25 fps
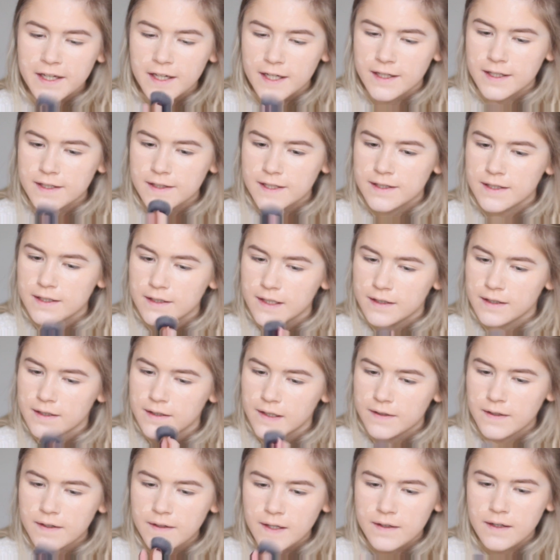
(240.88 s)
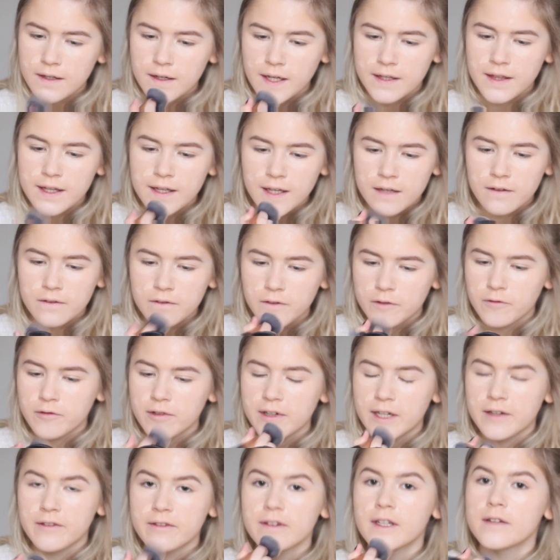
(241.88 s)
because I think if you
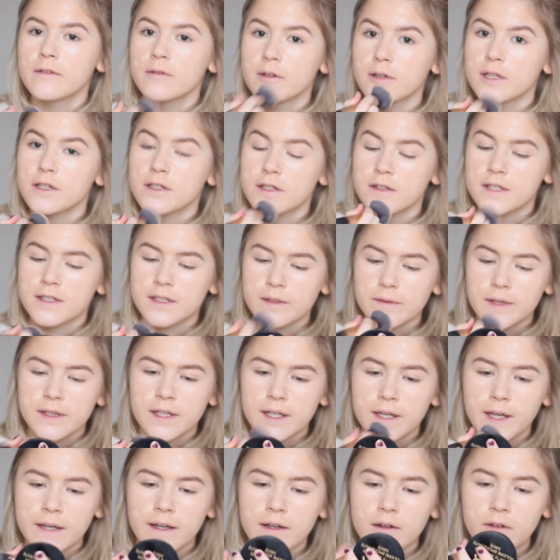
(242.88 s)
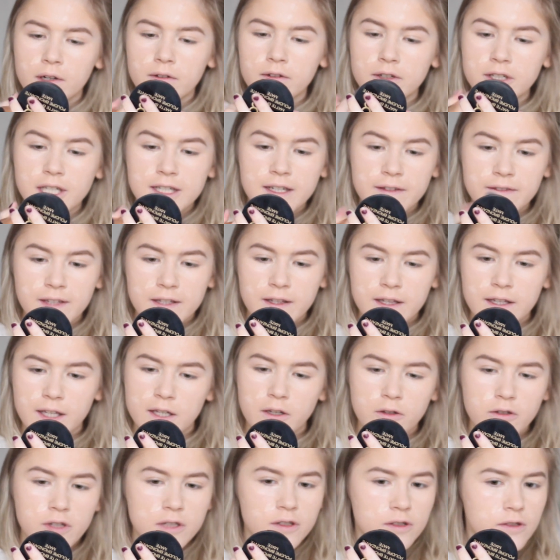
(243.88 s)
really want to do something or achieve
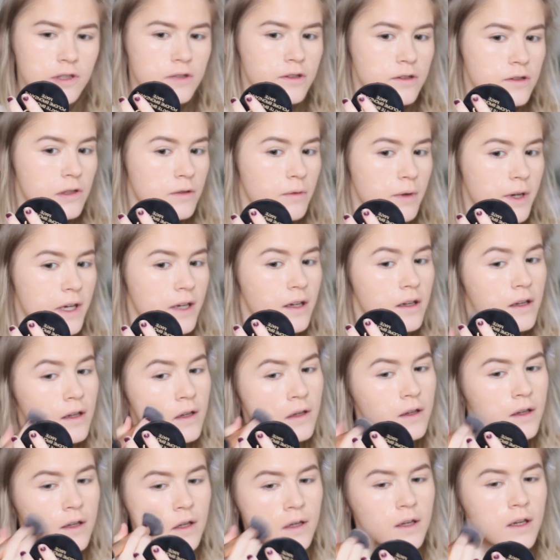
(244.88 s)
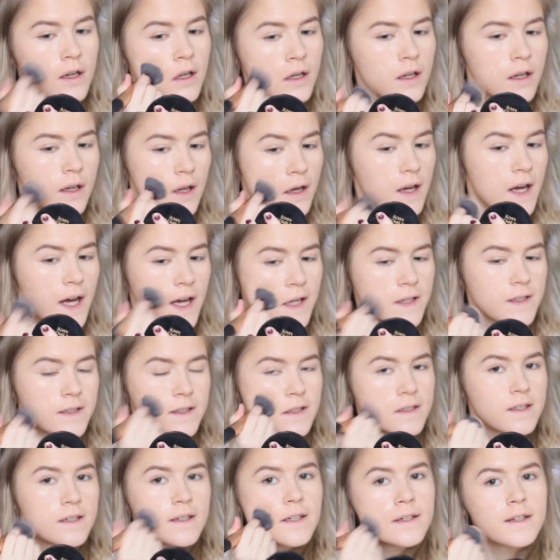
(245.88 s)
something, you just do it.
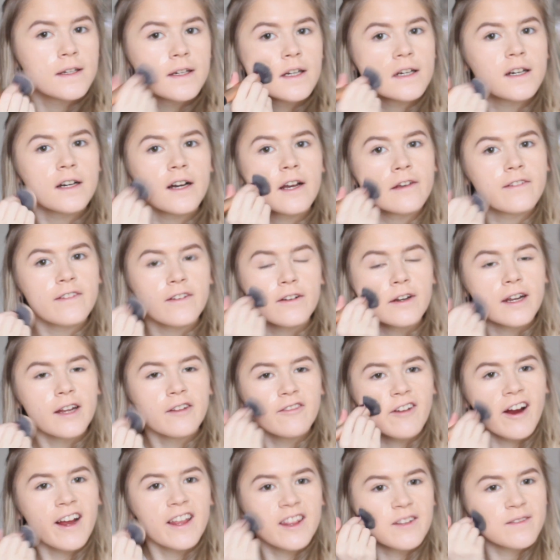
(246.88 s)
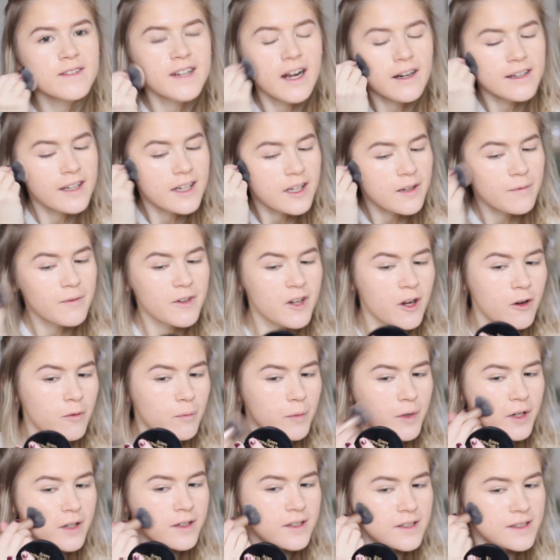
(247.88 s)
And I feel like writing them down in a
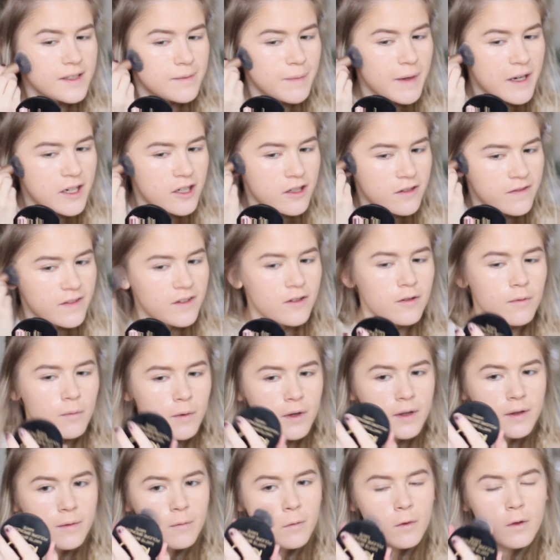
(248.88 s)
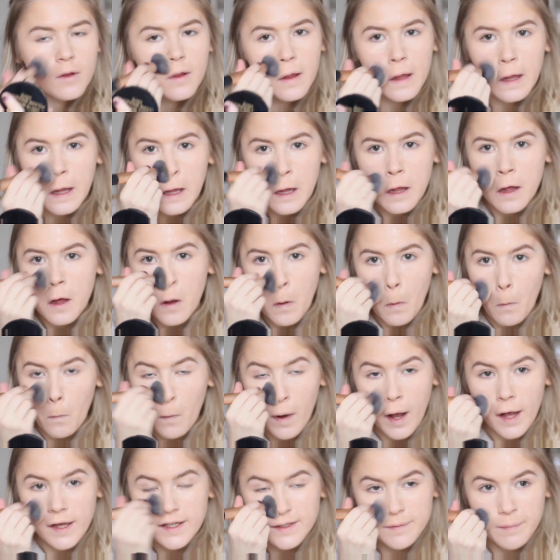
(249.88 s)
notebook just makes you feel
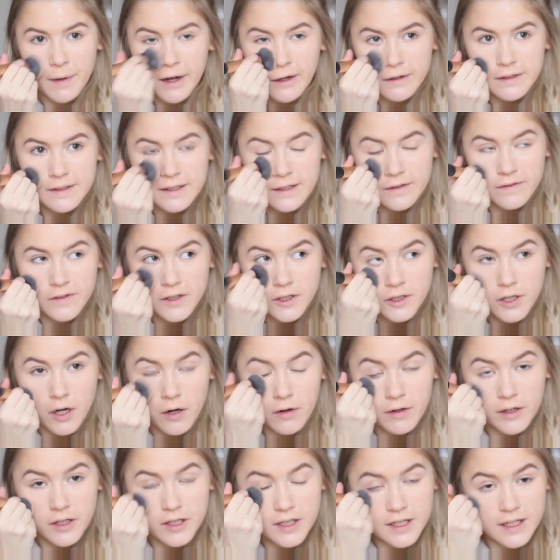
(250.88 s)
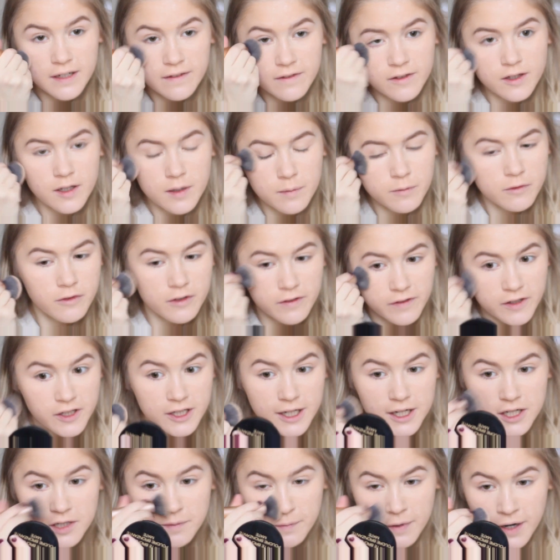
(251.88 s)
worse about it if you don't achieve them or if you
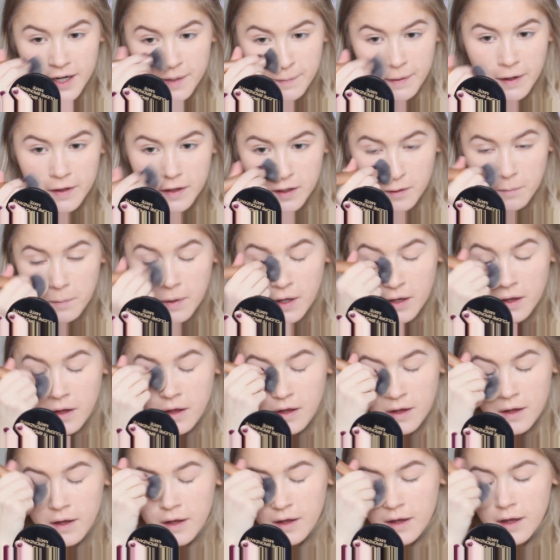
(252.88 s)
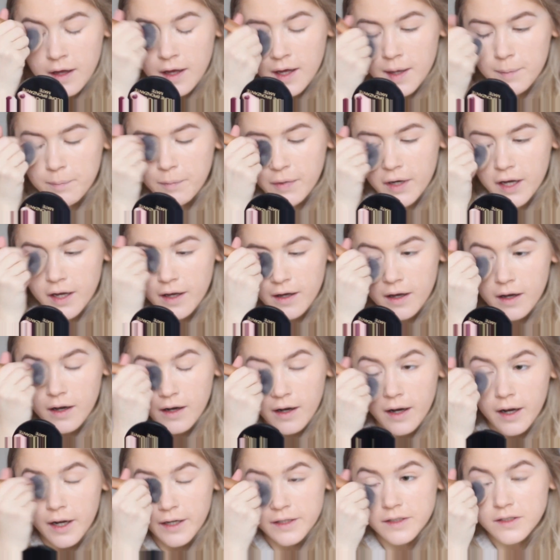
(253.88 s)
change your mind about them. But
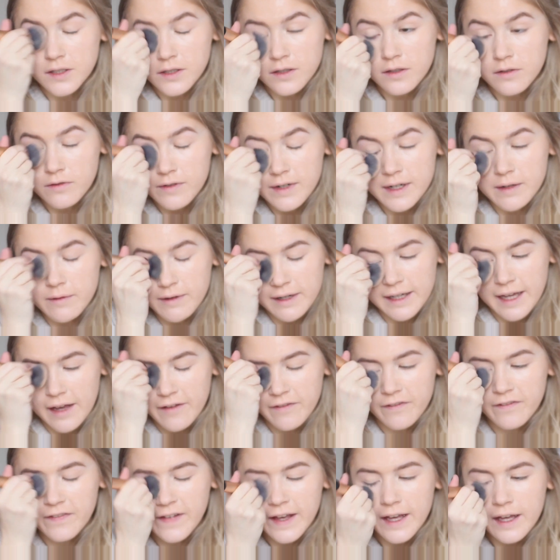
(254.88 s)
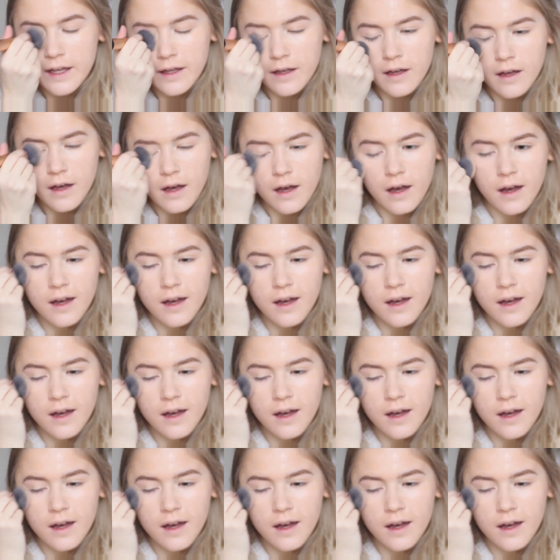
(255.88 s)
I do really want to get fit.